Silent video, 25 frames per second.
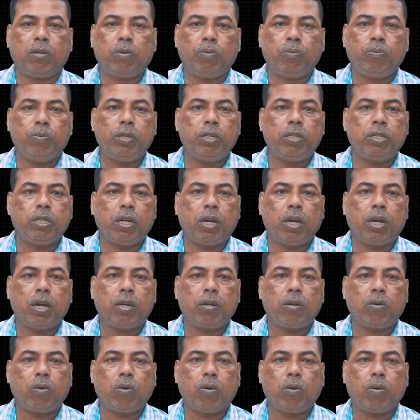which
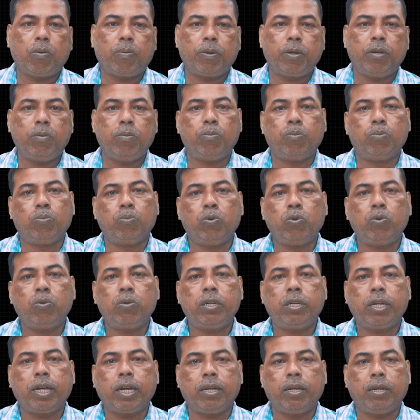are often
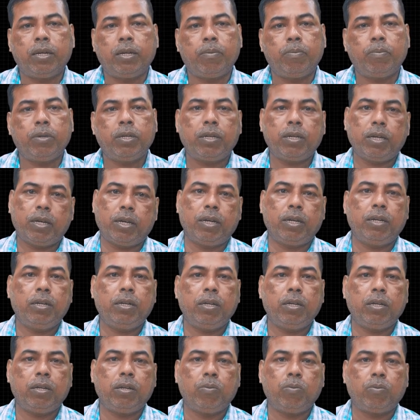more dynamic
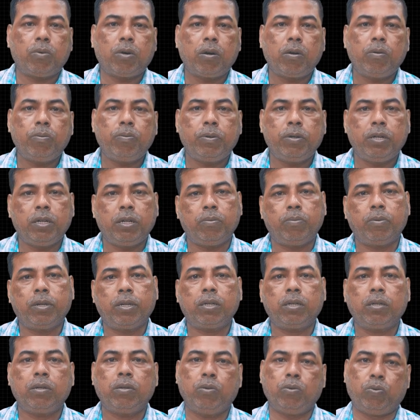and involve
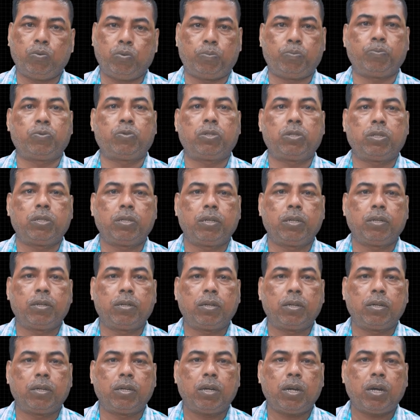feedback loops.
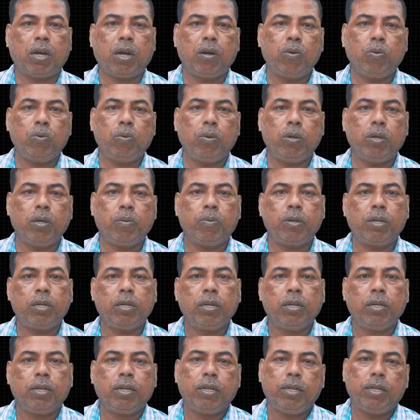
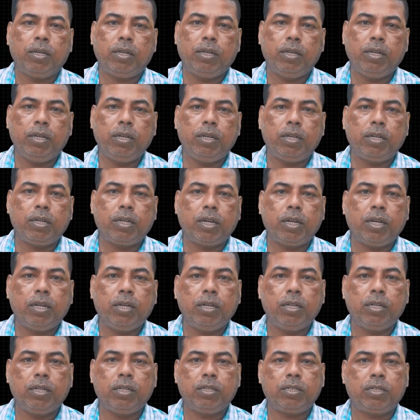However, it
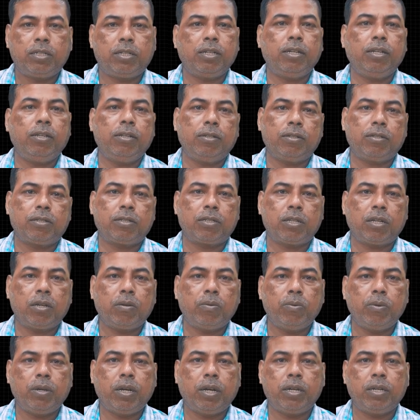can still
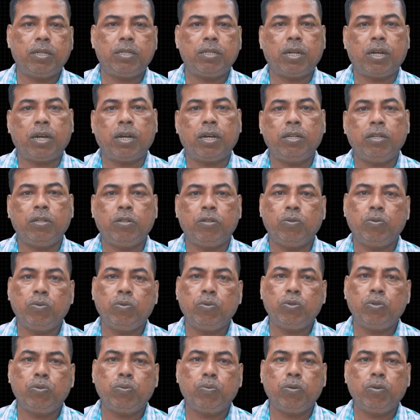serve as a
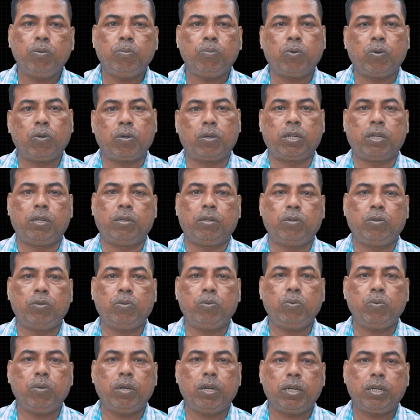useful model
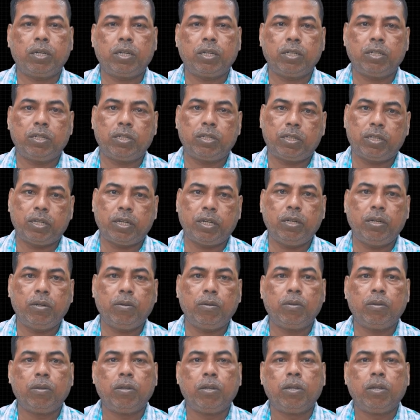to understand